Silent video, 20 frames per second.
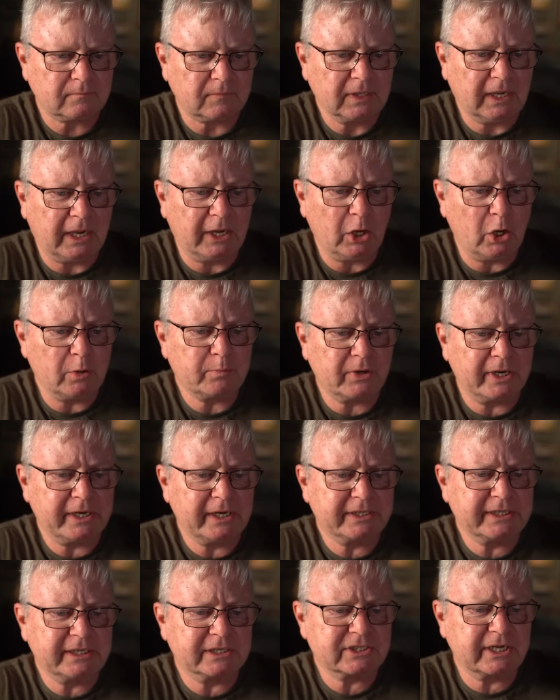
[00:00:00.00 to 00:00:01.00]
I hope
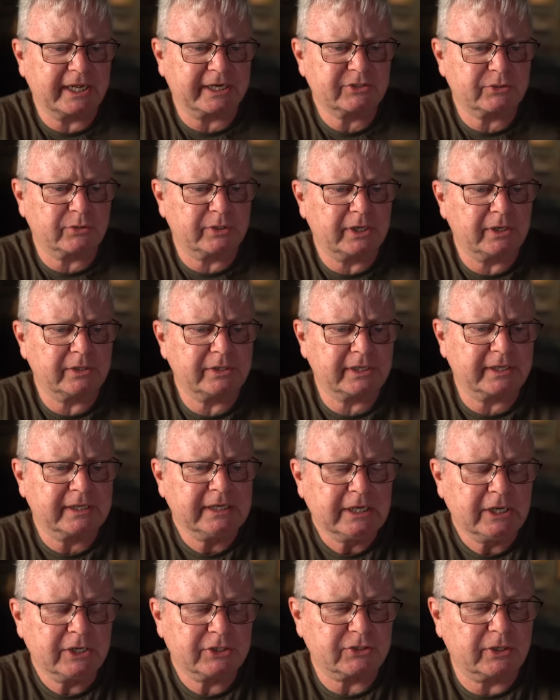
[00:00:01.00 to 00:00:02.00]
Grenadiers like Toyota,
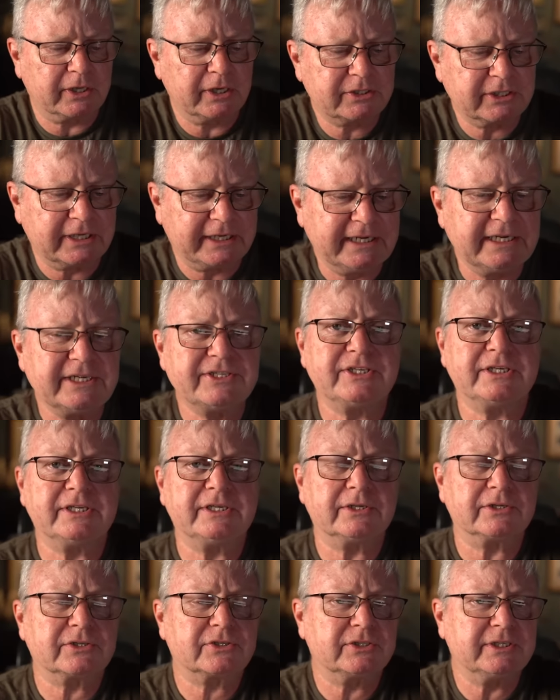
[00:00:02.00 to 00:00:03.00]
Toyota
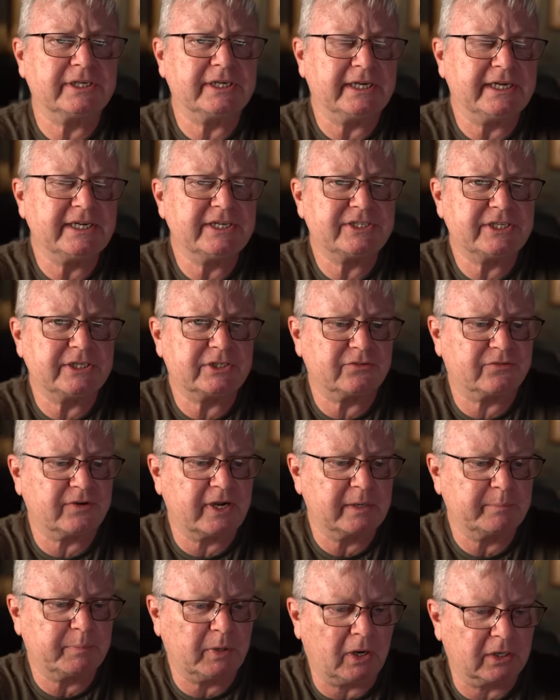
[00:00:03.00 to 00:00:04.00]
easy, easy to
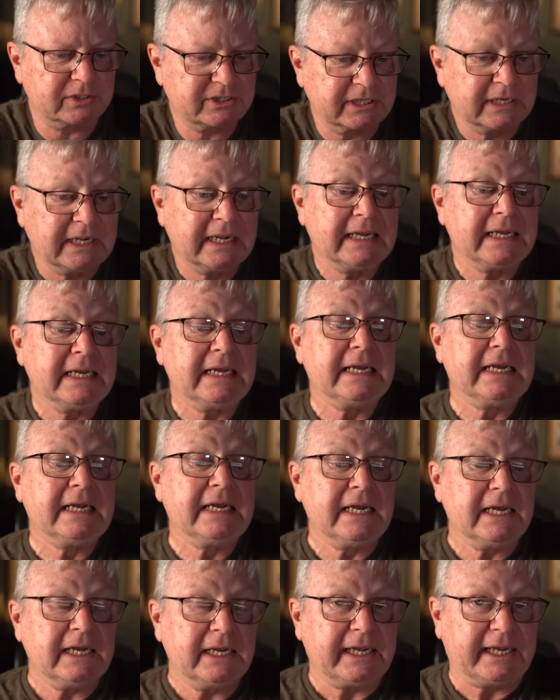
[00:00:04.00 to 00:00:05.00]
find parts.
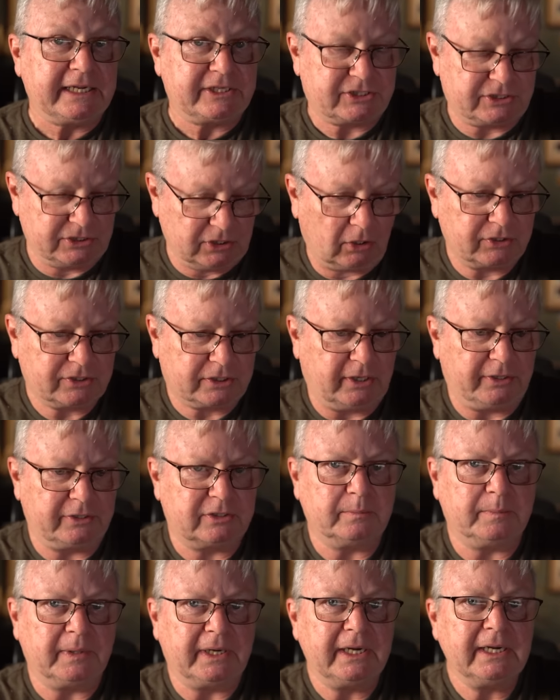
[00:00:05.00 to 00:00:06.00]
It's not going
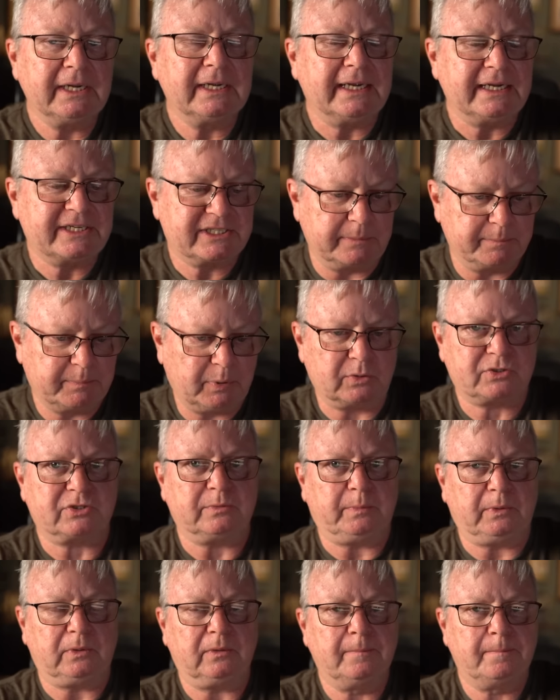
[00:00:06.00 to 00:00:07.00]
to be. It's
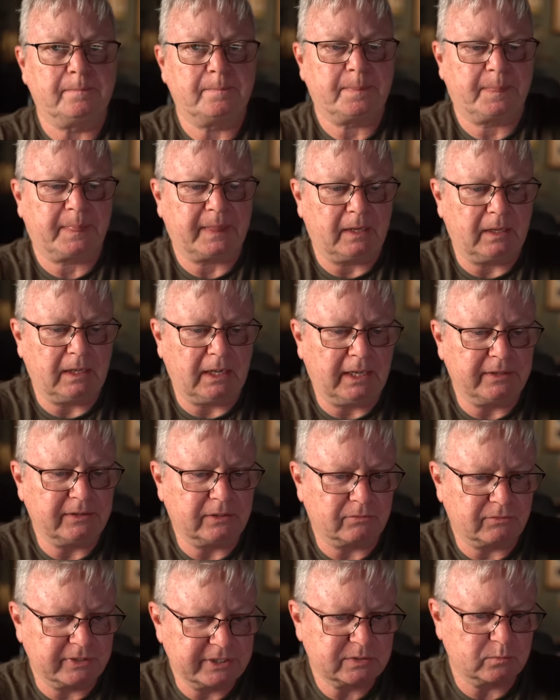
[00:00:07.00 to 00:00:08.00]
impossible. And
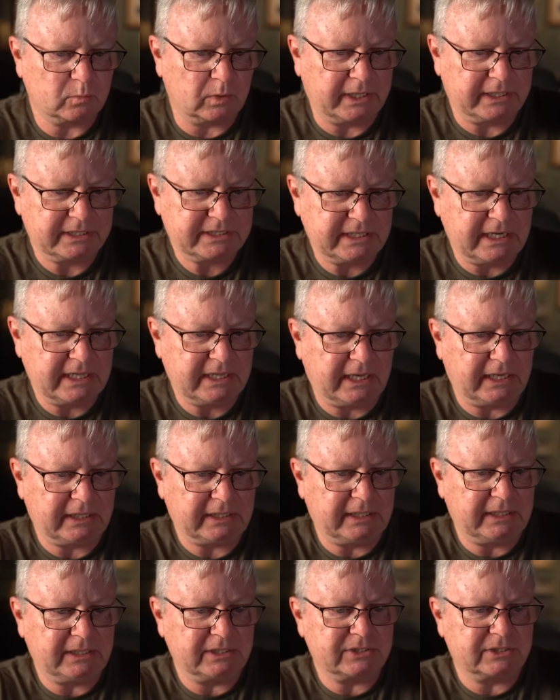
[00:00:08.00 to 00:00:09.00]
the reason why I say that
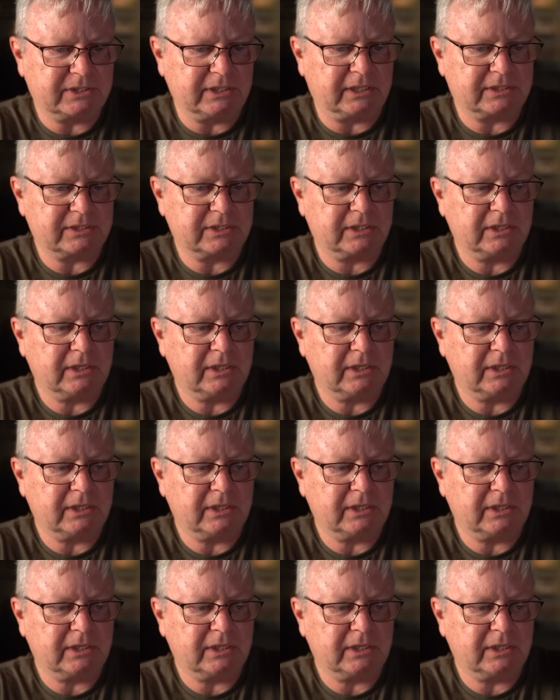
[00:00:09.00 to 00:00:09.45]
is that